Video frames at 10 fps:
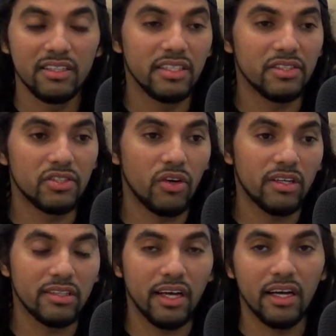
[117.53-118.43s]
They
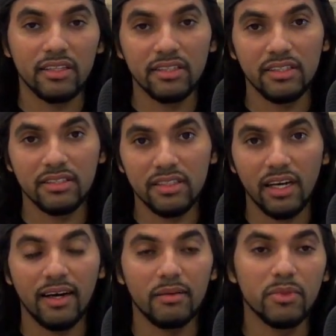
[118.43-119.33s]
started that and they
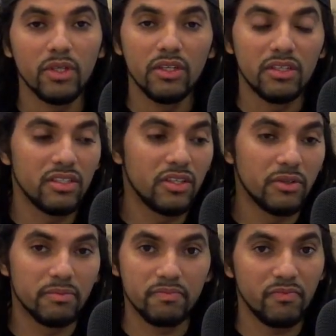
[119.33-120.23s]
stop,
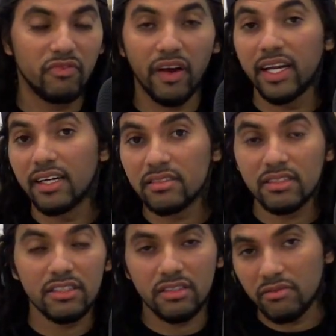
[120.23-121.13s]

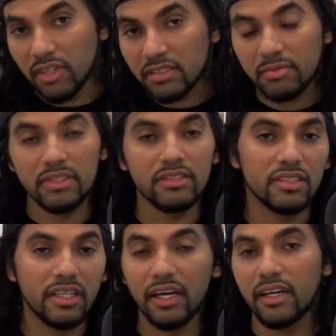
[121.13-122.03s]
finances, investments,
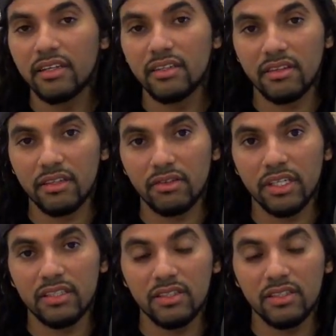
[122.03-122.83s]
anything, right?